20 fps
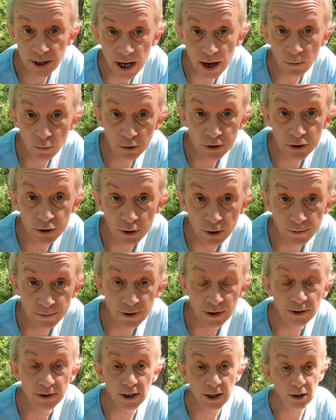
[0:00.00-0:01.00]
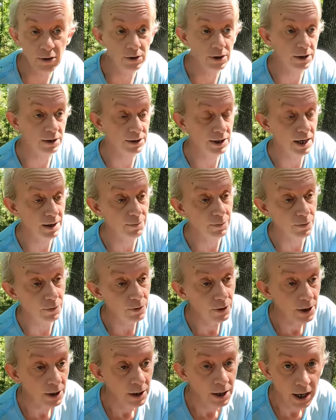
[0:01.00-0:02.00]
yeah, wood stoves is a good
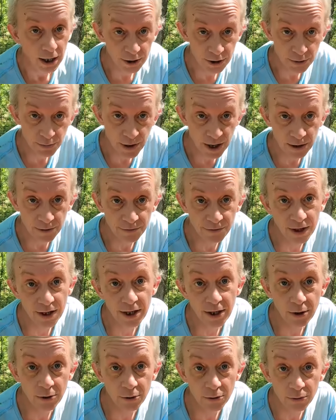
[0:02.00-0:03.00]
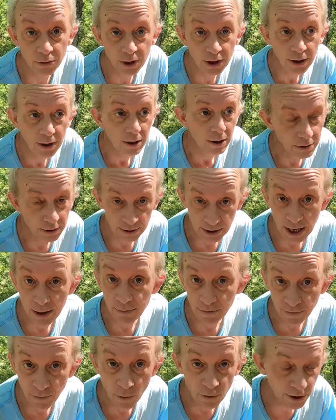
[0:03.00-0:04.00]
example. I just made a video the
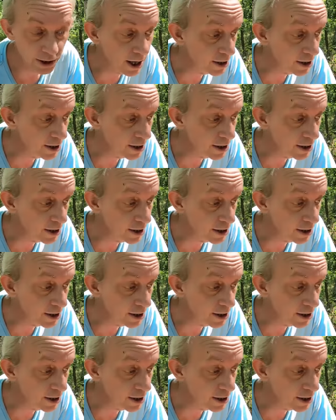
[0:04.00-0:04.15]
day before